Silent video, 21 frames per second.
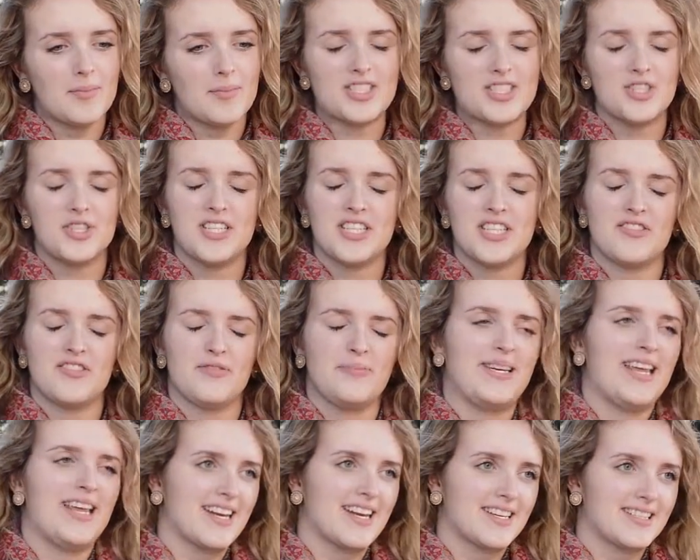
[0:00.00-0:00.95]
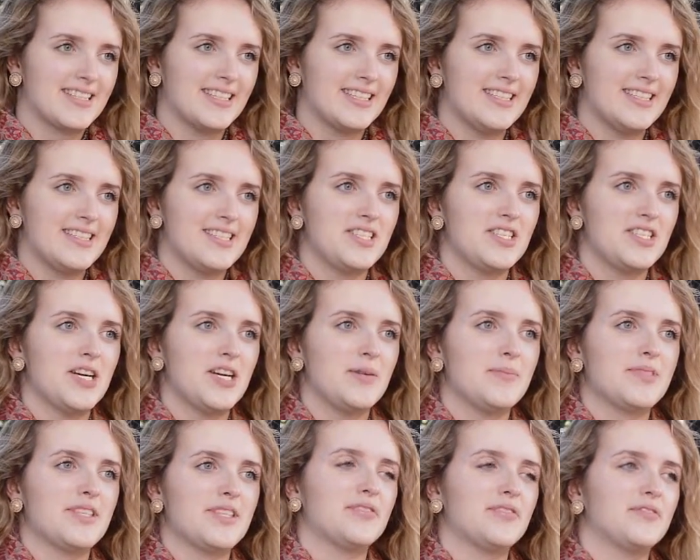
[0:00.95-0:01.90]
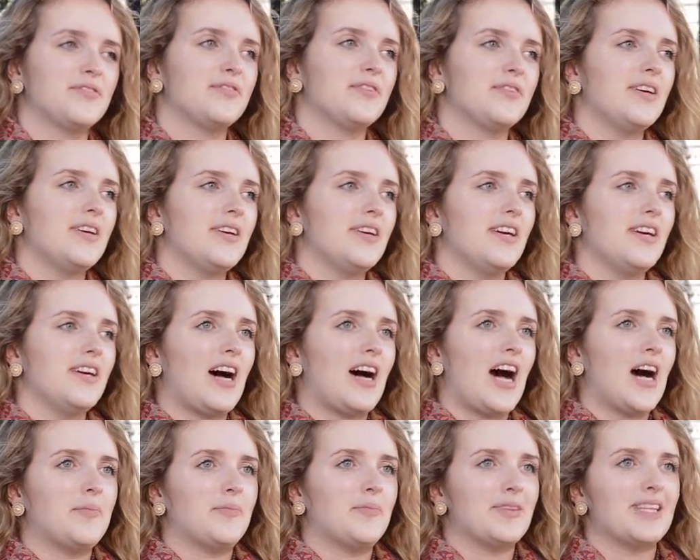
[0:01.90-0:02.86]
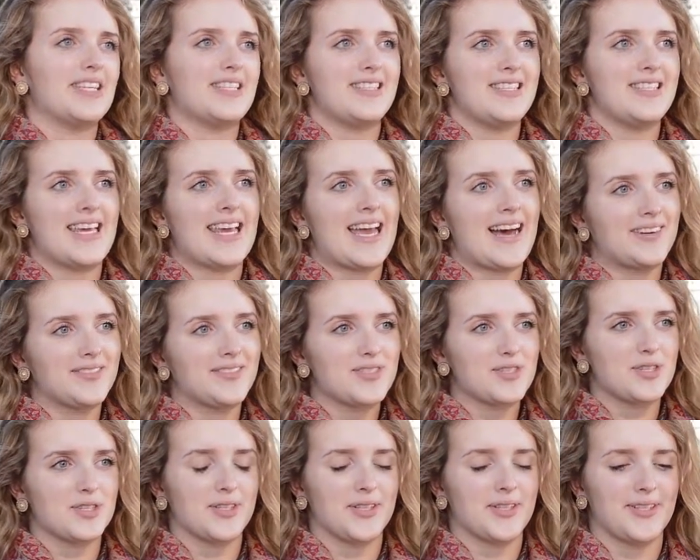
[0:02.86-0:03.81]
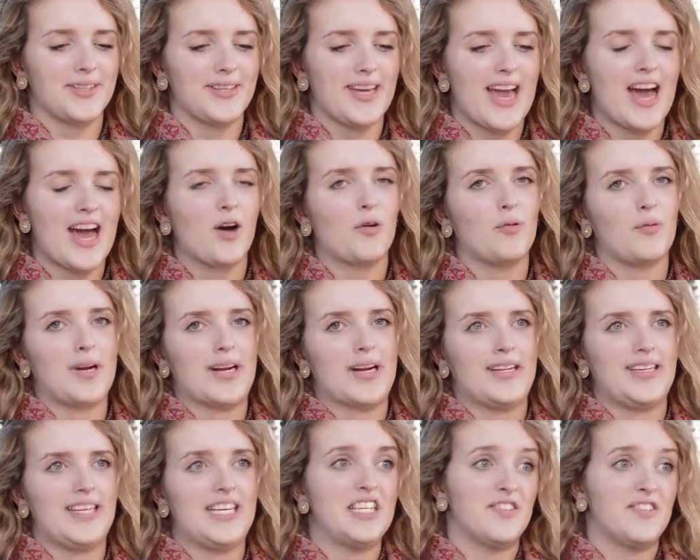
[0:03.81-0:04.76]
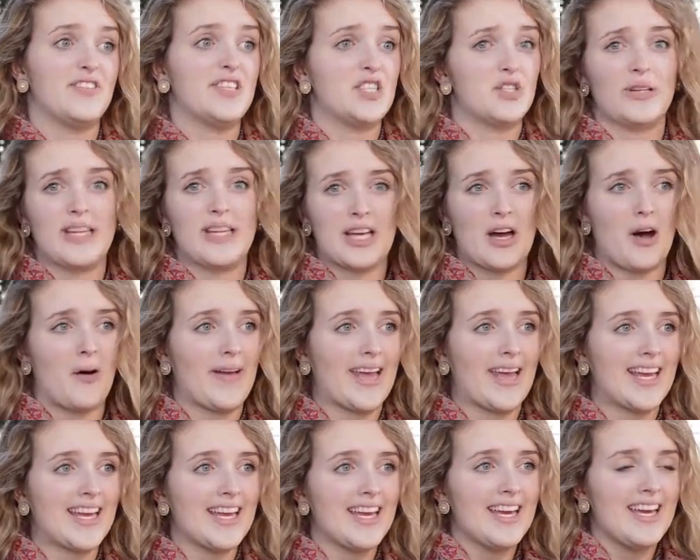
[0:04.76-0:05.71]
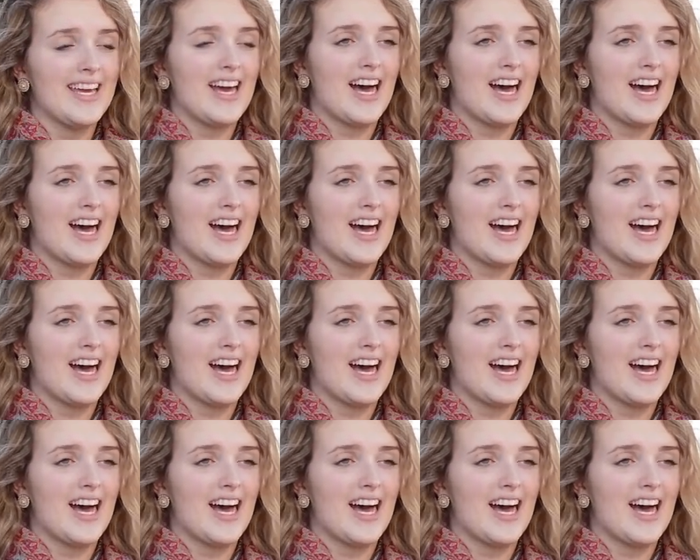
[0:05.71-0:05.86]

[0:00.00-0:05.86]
My tutors have been excellent in terms of listening out to how we're individually going.